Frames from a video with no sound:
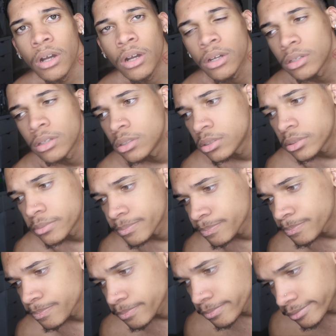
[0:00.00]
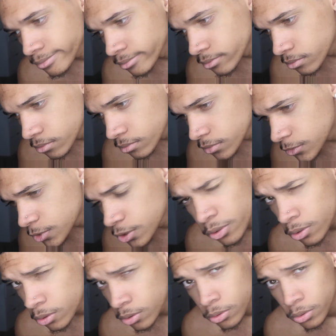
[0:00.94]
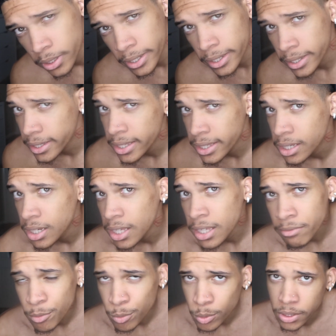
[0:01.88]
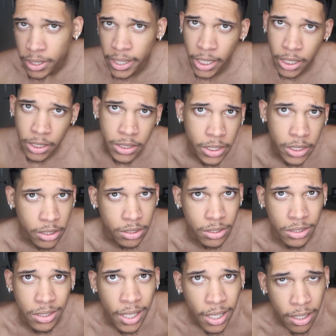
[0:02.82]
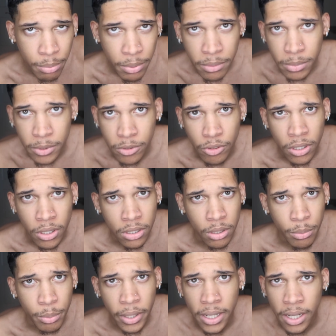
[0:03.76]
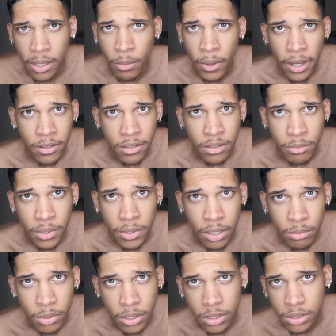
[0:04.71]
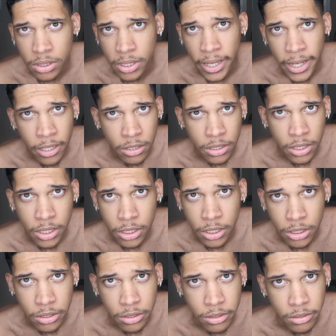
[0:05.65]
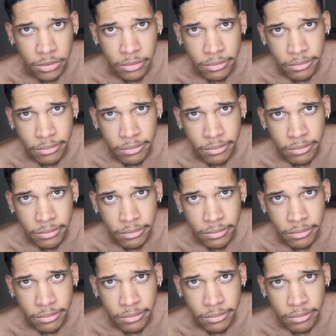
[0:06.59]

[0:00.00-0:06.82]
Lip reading: So don't do that. And even with the hair texture, there's a lot of people trying to compare their waves to mine because the hair texture.